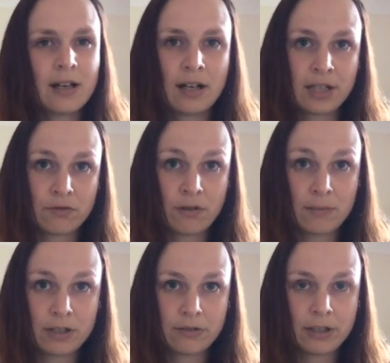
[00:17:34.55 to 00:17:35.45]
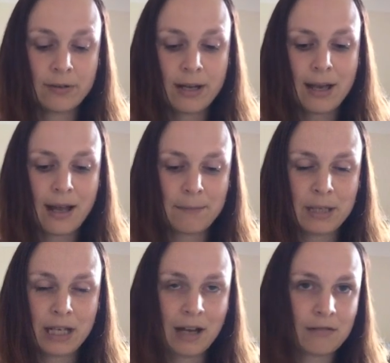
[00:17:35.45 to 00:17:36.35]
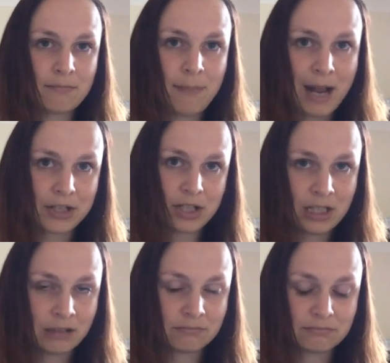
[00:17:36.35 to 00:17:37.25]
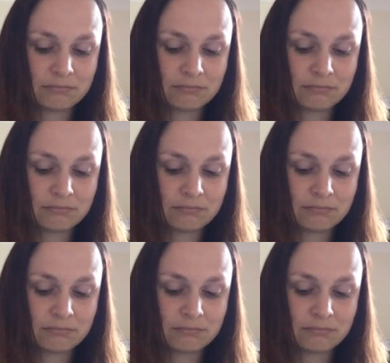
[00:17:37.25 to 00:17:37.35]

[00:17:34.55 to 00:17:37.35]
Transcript: I just rummage through and pick out matching